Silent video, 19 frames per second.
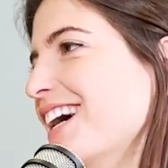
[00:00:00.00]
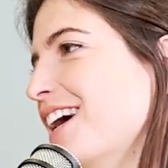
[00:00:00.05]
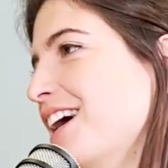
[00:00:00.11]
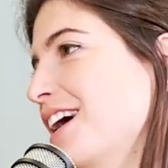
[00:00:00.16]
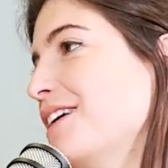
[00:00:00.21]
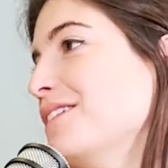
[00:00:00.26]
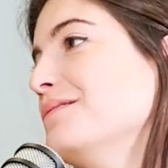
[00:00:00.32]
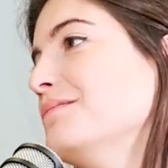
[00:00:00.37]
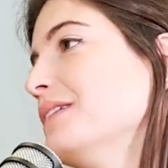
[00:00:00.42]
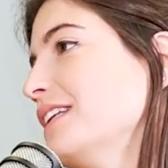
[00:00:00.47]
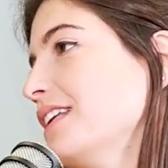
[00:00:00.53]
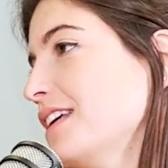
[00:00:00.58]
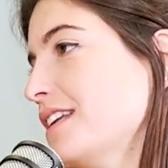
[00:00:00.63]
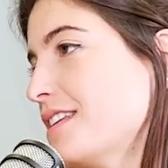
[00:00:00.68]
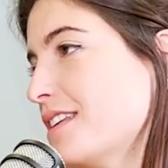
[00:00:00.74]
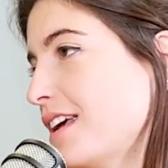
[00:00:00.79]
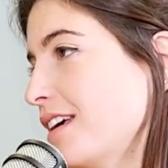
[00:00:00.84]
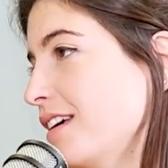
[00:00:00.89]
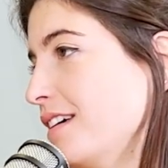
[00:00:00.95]
but
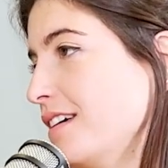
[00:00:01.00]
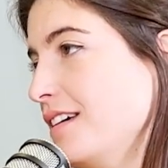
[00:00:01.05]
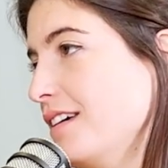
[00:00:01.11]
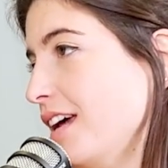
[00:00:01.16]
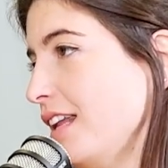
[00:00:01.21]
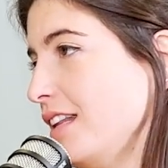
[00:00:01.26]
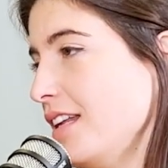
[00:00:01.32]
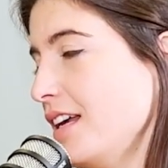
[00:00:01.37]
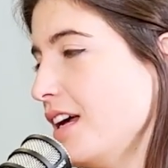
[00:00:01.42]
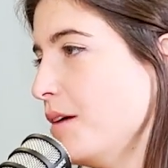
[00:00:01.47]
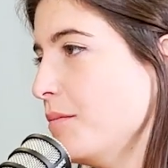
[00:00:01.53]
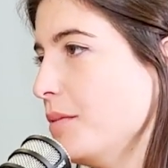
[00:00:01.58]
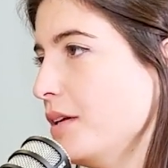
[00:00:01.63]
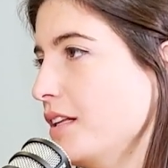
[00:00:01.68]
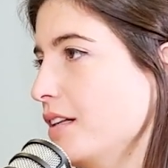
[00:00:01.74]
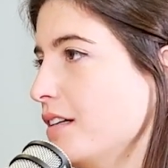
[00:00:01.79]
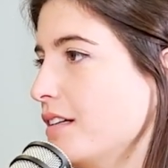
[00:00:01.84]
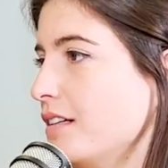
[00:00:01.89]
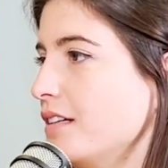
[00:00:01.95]
it's ending up
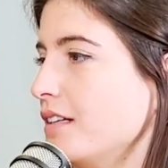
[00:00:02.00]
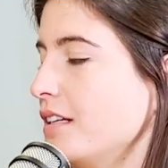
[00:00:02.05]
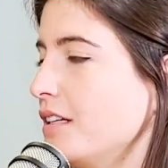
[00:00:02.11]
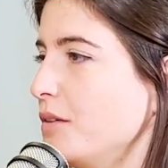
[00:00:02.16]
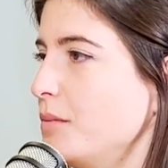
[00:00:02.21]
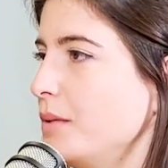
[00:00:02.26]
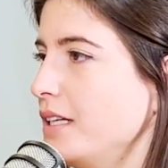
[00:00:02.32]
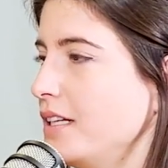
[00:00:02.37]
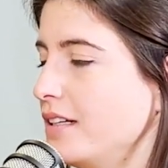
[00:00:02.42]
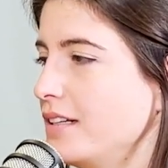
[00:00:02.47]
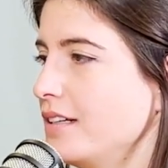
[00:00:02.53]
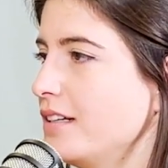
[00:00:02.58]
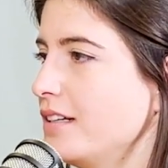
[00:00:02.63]
in the bin.